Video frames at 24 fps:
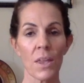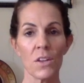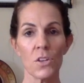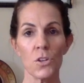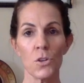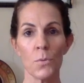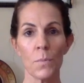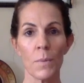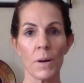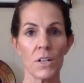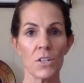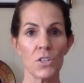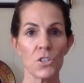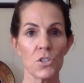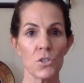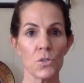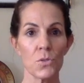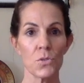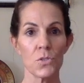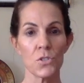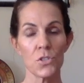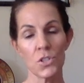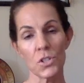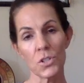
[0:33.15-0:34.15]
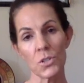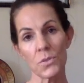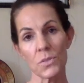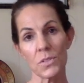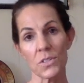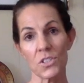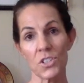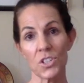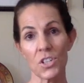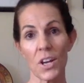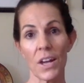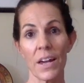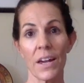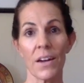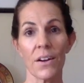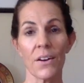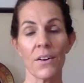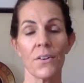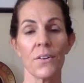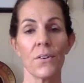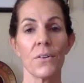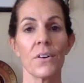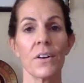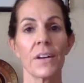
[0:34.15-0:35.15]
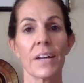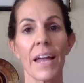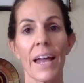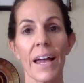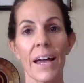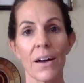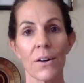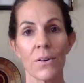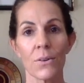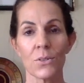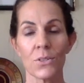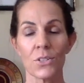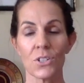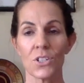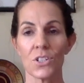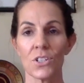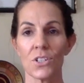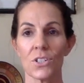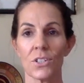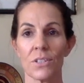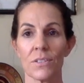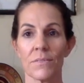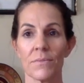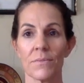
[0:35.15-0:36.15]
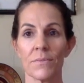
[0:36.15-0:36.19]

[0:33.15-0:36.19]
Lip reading: You might choose to use a chair or a couch.